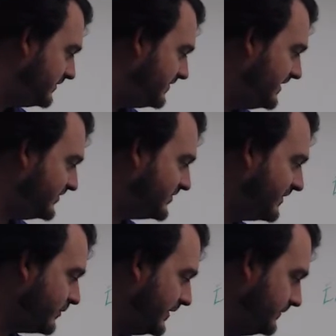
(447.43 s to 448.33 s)
There's
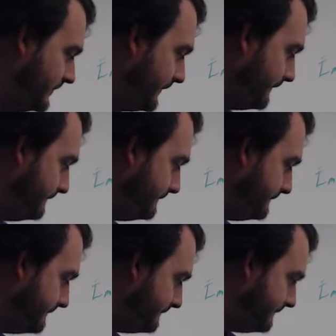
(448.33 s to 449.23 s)
another one.
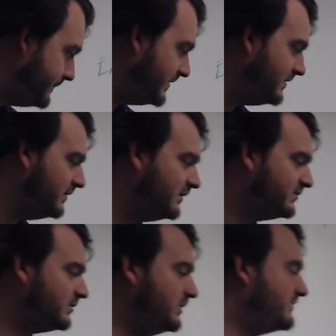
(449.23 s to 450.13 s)

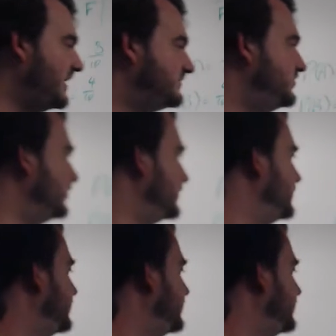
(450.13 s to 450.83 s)
So we've got 2.